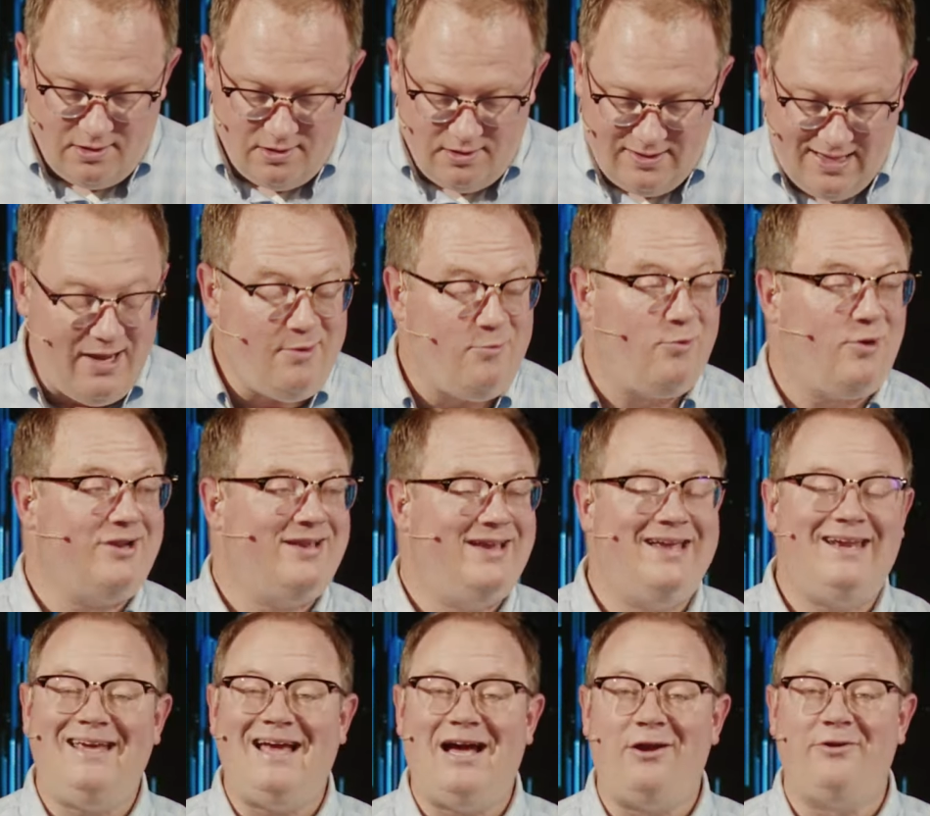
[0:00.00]
they were
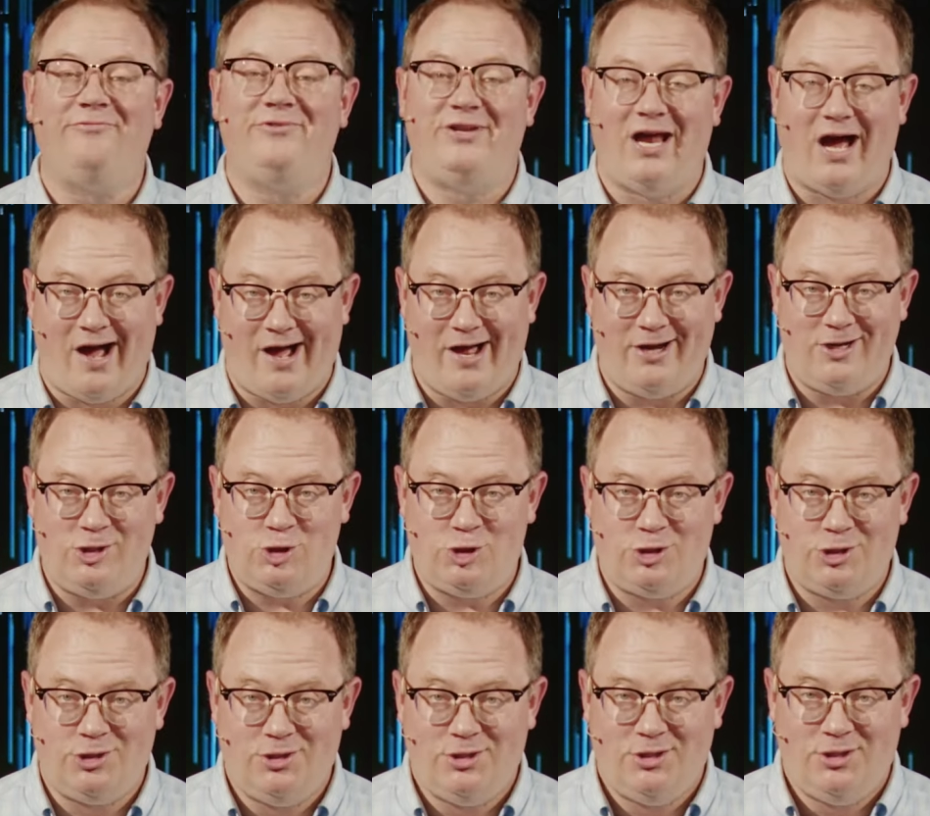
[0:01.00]
getting out of
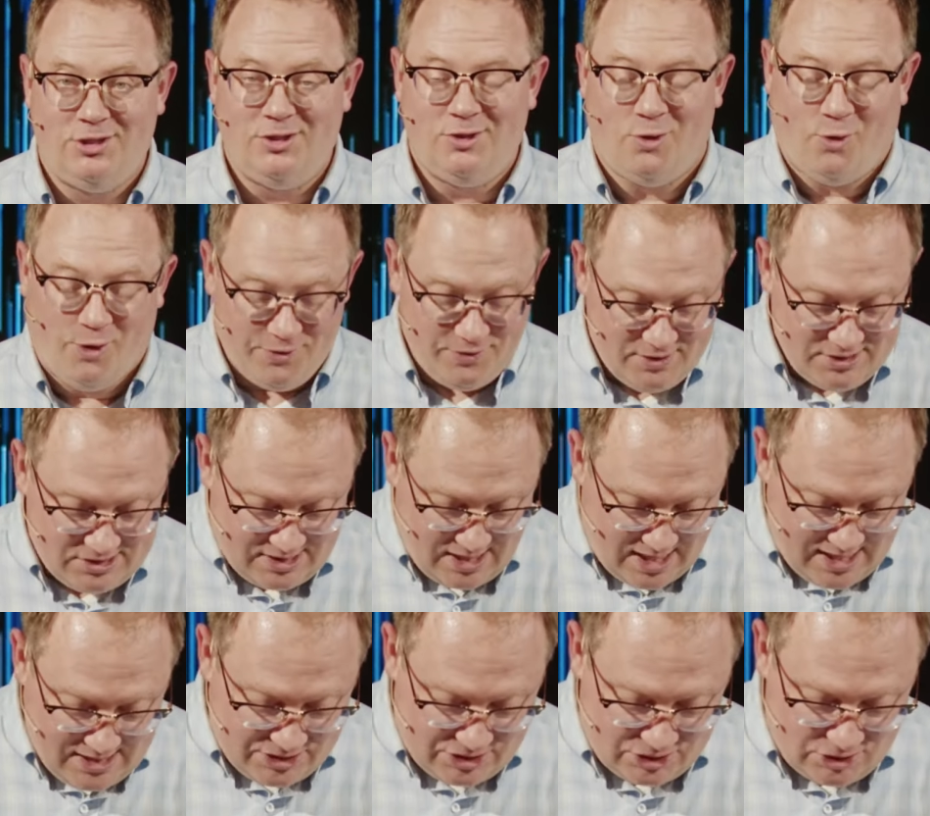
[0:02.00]
Dodge, or in this
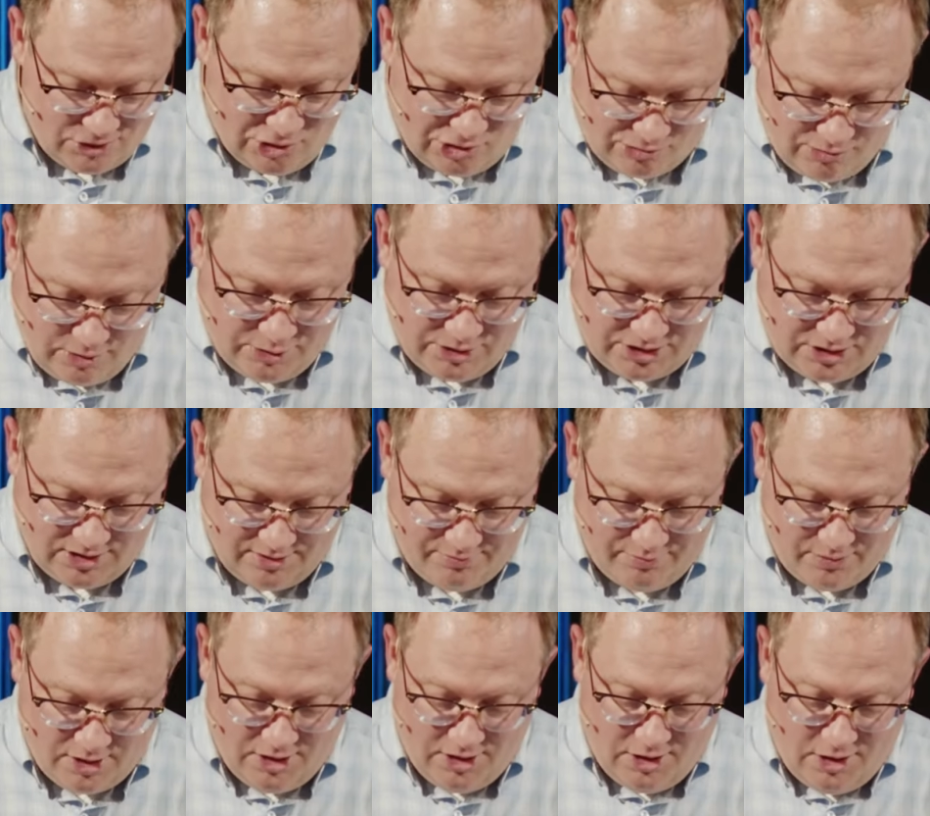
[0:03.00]
case, Jerusalem,